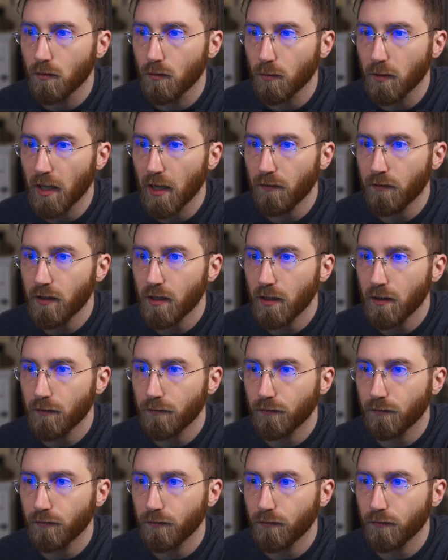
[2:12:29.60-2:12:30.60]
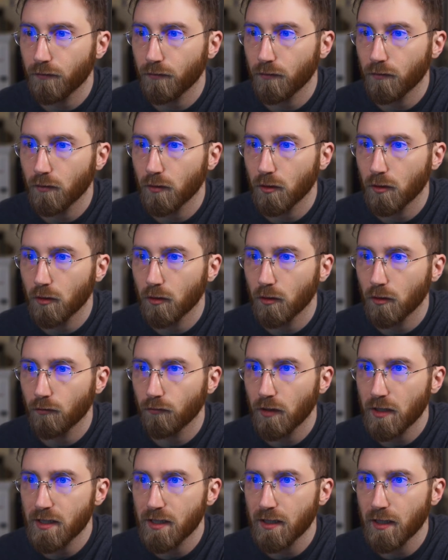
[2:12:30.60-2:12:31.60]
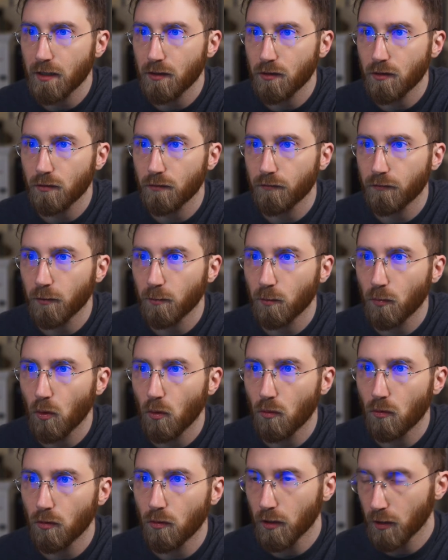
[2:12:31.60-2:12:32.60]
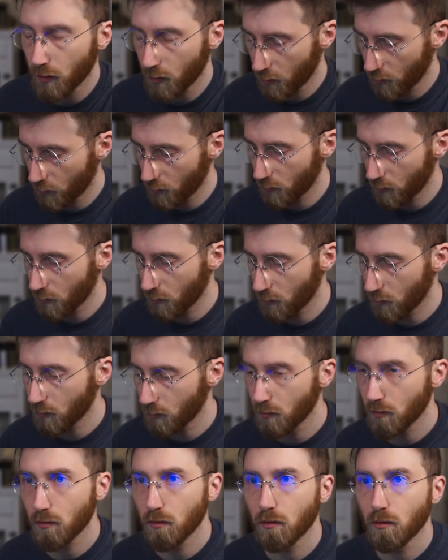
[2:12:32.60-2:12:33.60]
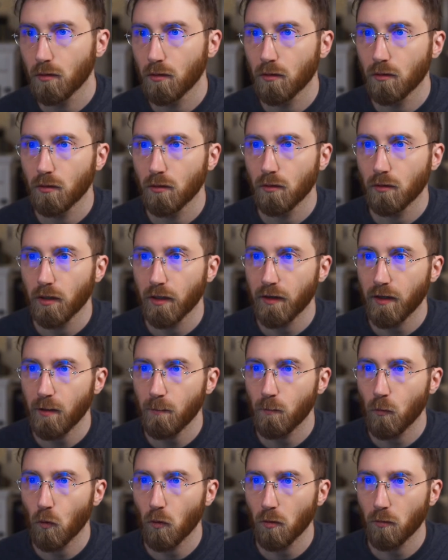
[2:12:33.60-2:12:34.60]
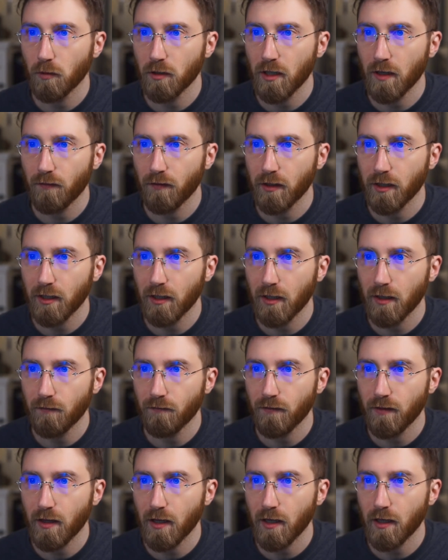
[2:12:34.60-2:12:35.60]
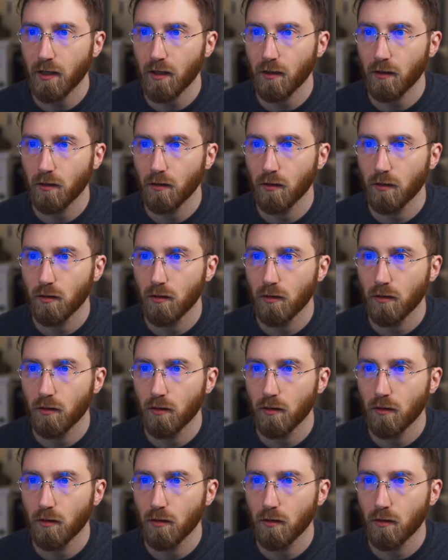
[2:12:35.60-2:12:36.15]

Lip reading: Do we have enough residential for poor? I think poor would definitely live there.